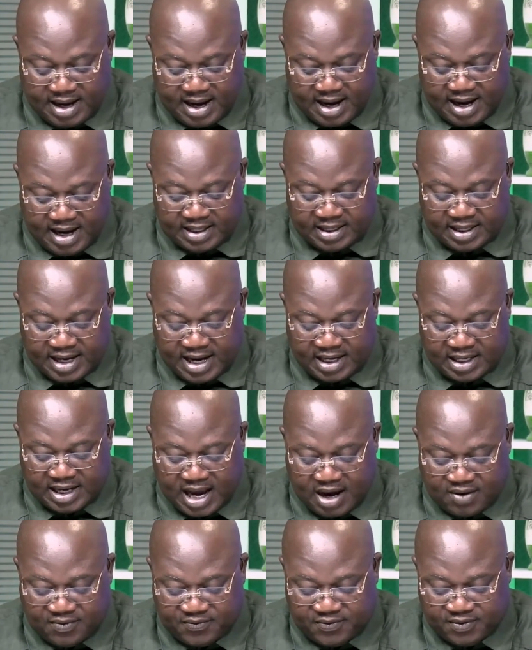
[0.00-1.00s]
and an
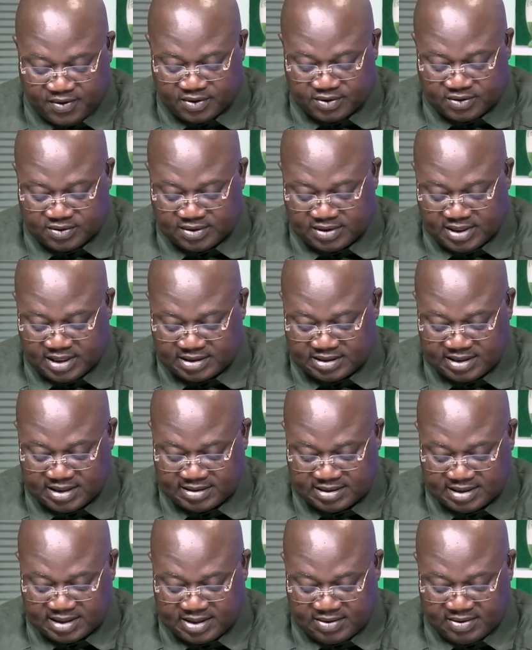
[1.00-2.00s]
affront to national
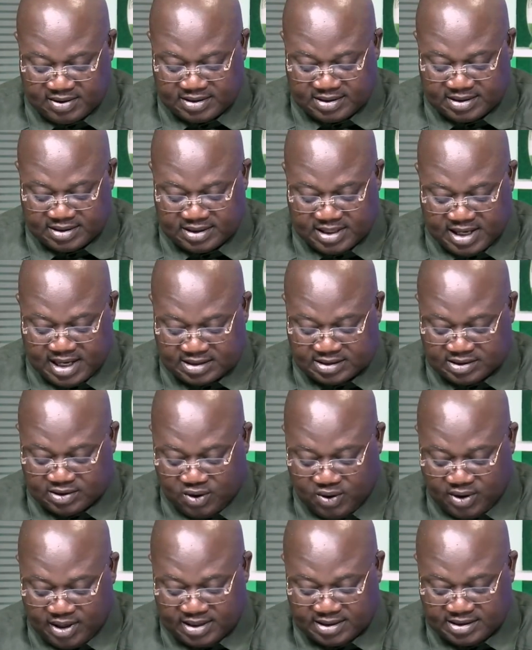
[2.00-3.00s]
security. As
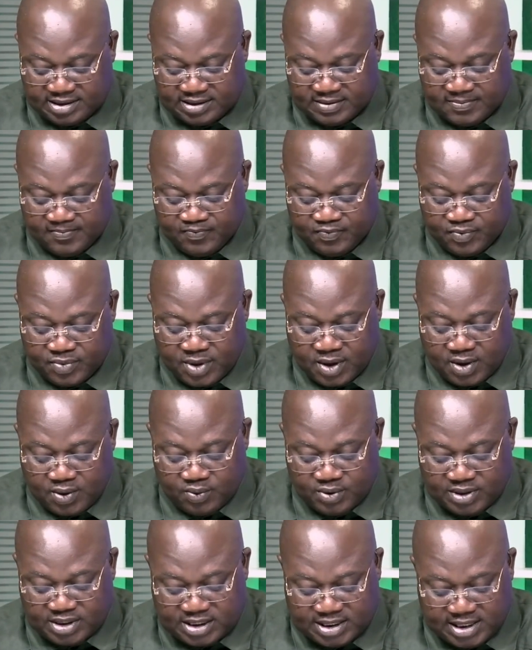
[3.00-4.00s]
lawyers,
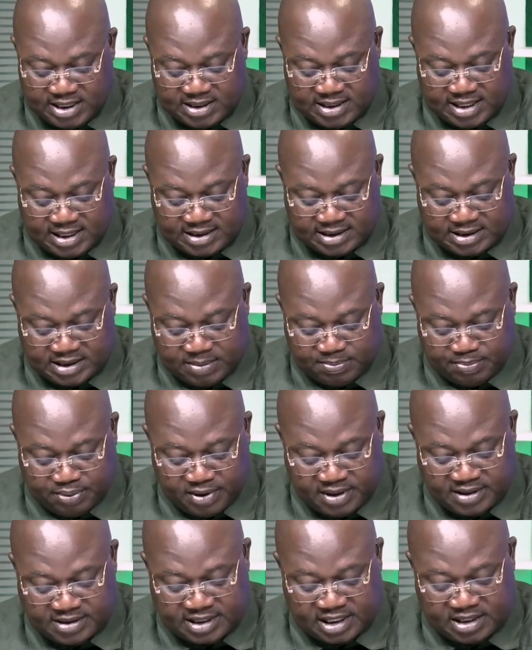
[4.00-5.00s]
we think that the
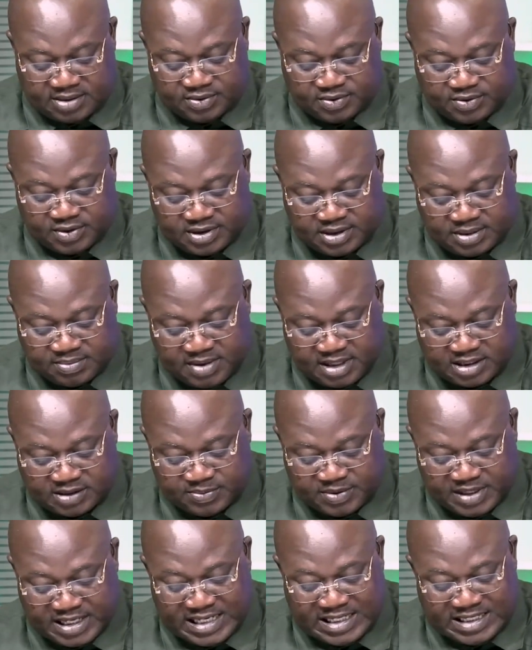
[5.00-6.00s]
police administration
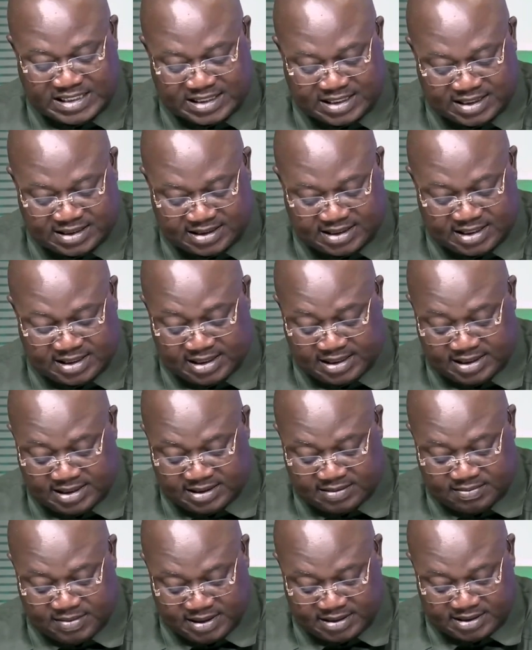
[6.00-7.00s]
must be interested in
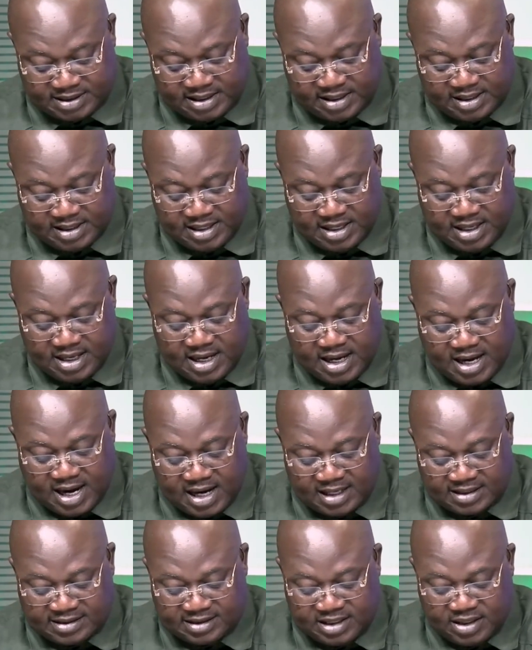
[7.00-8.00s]
this matter.
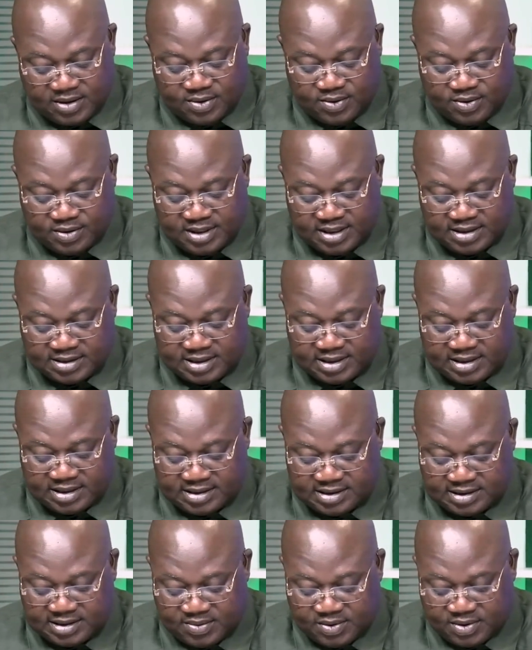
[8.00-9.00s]
As stakeholders in
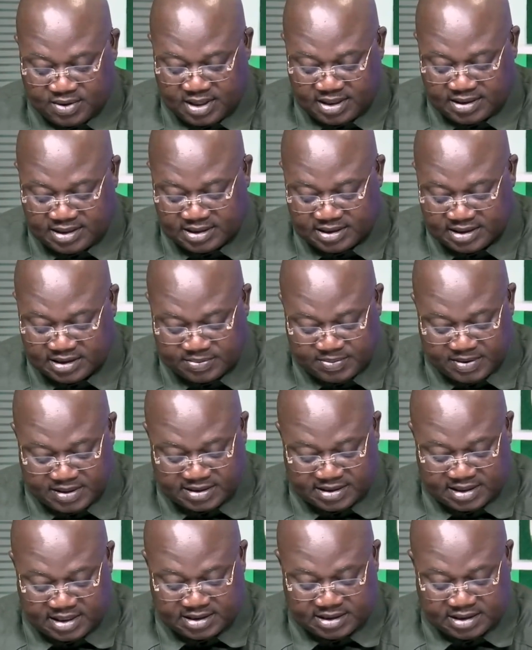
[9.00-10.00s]
this democratic
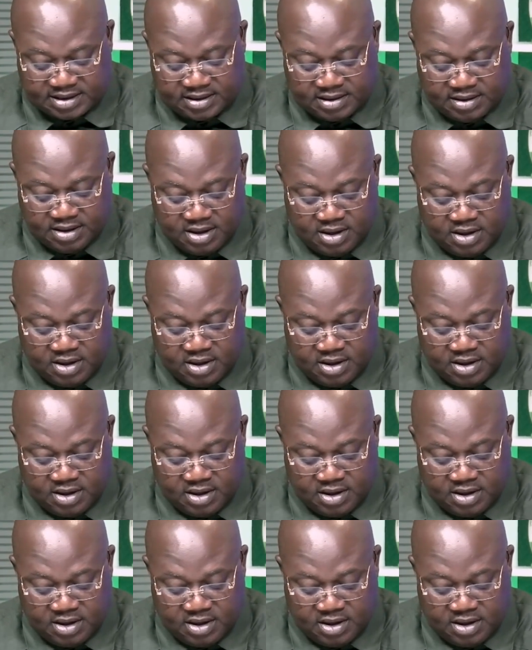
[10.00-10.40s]
dispensation,